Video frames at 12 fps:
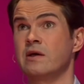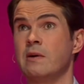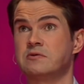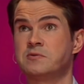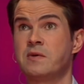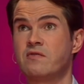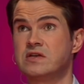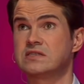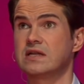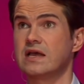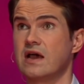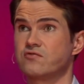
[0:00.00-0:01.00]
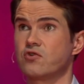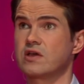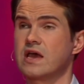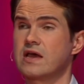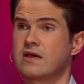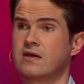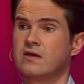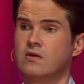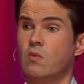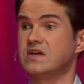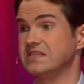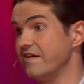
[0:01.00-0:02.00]
up to me recently after a gig. Well,
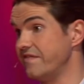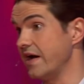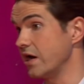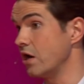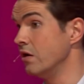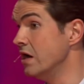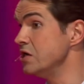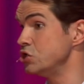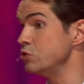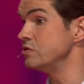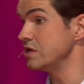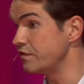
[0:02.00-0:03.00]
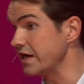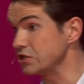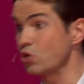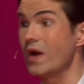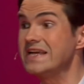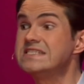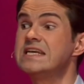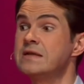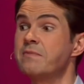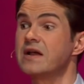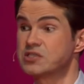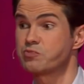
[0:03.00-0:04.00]
I say a fat girl. She was either fat or eighteen
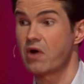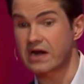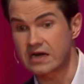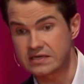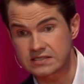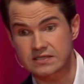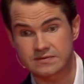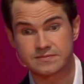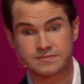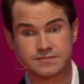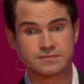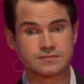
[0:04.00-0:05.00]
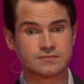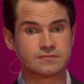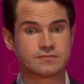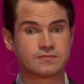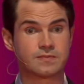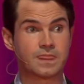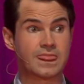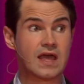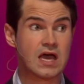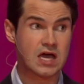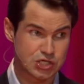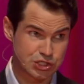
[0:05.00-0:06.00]
months pregnant.
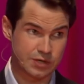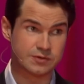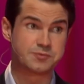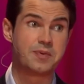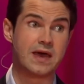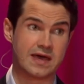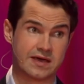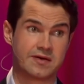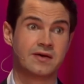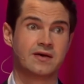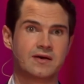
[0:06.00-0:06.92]
She was big.